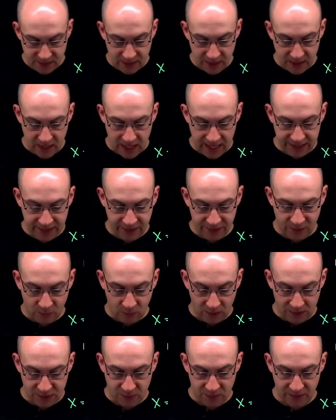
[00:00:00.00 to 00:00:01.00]
I know that
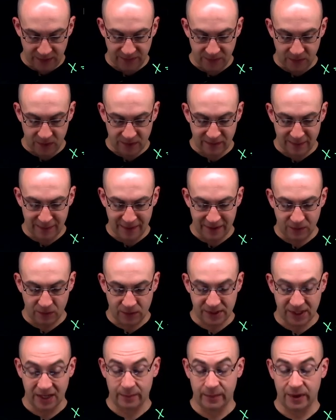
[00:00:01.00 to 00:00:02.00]
124 divided by 4
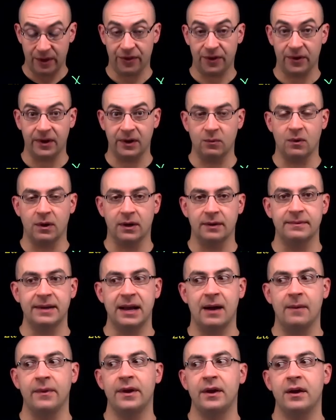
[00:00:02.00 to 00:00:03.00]
is going to be 31.
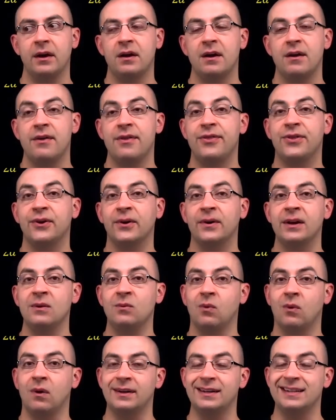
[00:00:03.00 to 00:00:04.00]
Now,
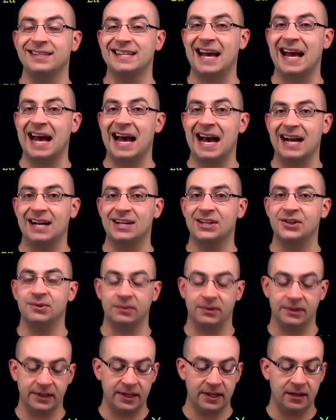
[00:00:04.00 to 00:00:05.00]
31 is
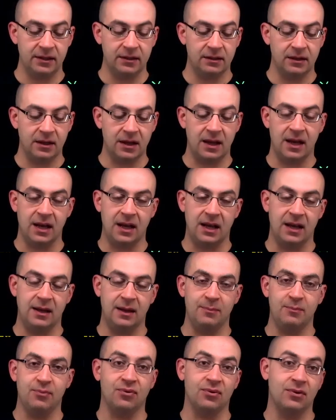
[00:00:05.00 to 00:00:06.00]
actually
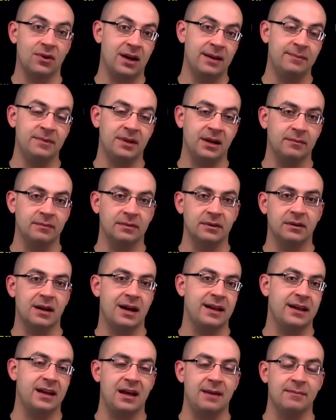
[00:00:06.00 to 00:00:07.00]
a prime number.
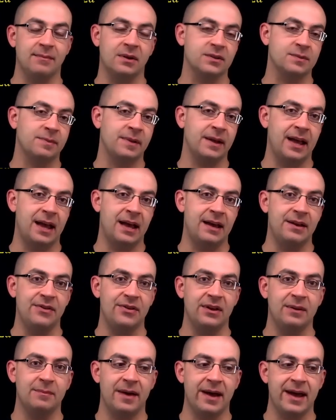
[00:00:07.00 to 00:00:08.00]
I can't multiply
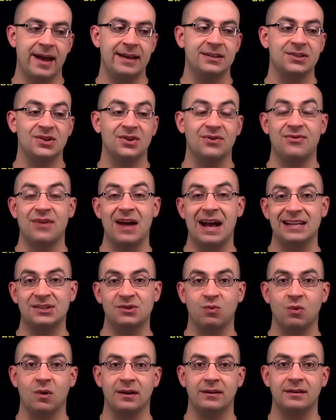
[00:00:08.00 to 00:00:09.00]
anything by it, so
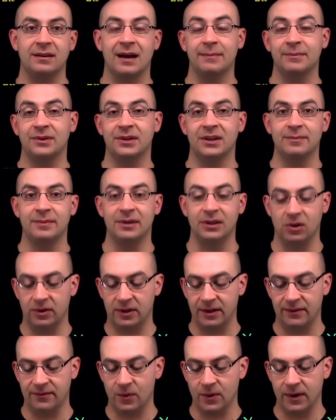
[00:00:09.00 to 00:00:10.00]
that's what I'm going to be
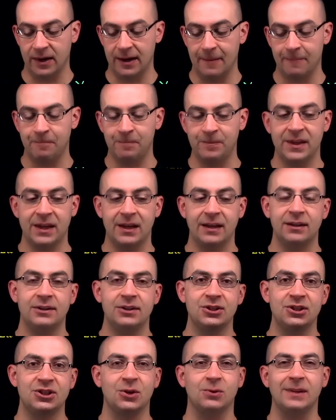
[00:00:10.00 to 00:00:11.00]
looking for here.
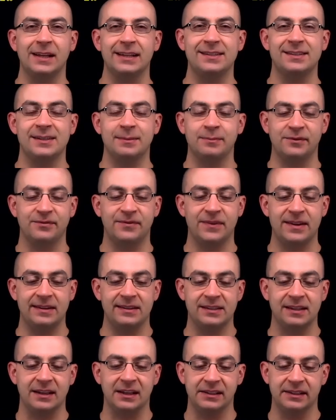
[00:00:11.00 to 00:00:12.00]
So let's simplify
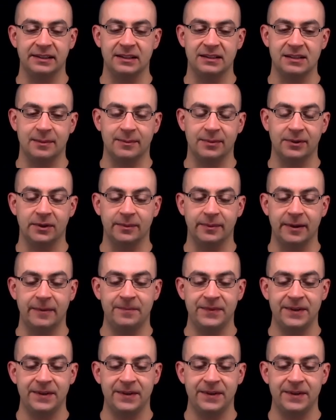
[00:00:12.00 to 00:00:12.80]
this and clean this up a little bit.